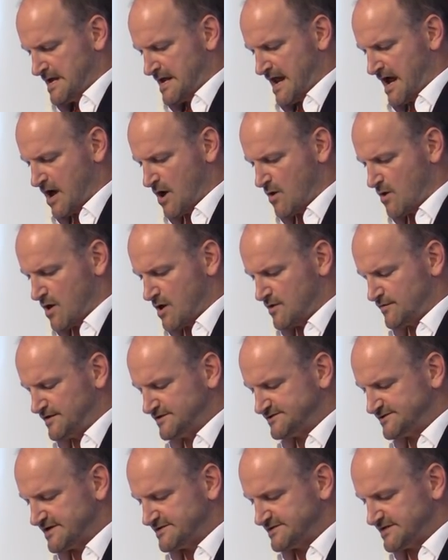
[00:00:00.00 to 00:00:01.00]
Now,
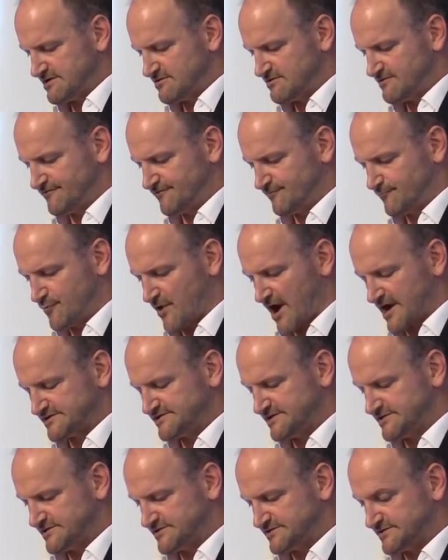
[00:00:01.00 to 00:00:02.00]
this idea of
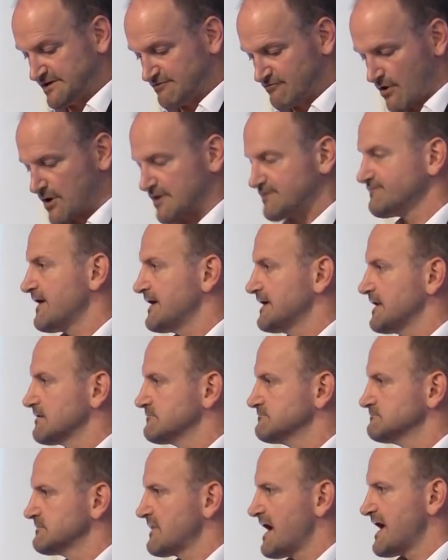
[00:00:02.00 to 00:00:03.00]
Brexit as heroic failure,